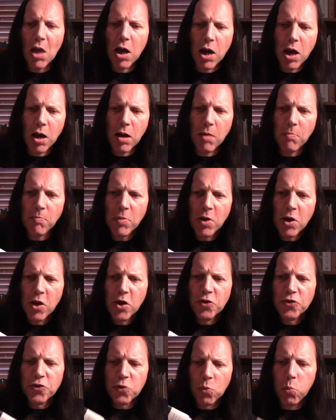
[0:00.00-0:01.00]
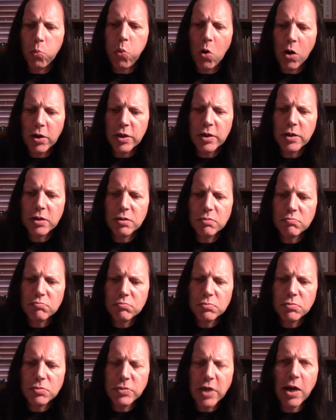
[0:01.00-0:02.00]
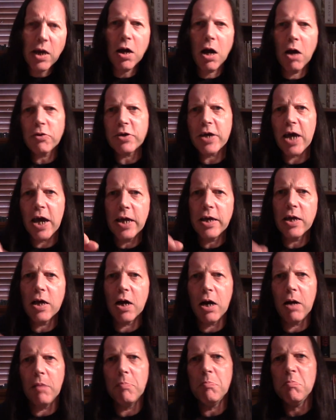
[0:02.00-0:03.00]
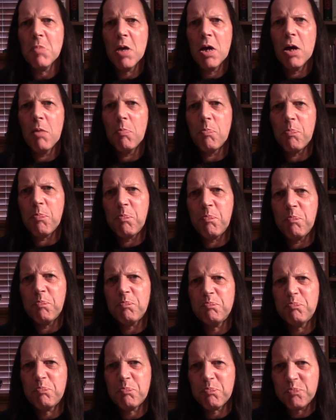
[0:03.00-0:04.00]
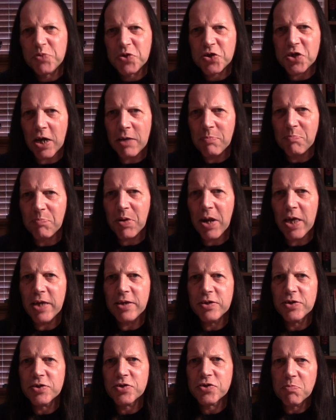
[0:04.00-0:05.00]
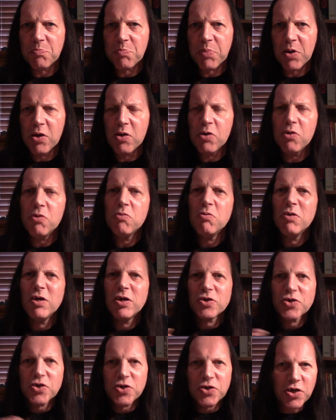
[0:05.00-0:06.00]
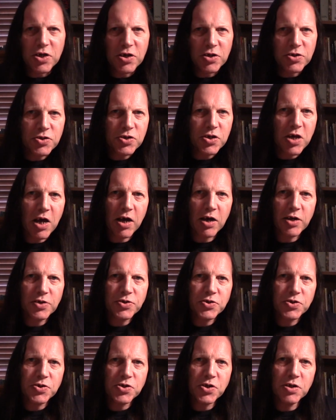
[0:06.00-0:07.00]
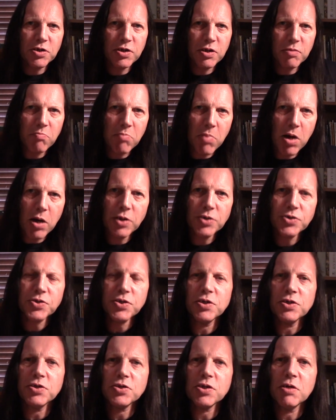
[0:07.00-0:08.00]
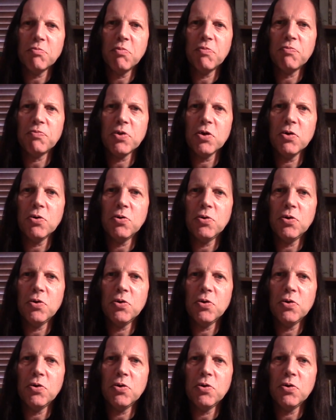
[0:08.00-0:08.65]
The white, yeah, okay. Same blend as the Bleu. Sauternes cask certainly masking some of the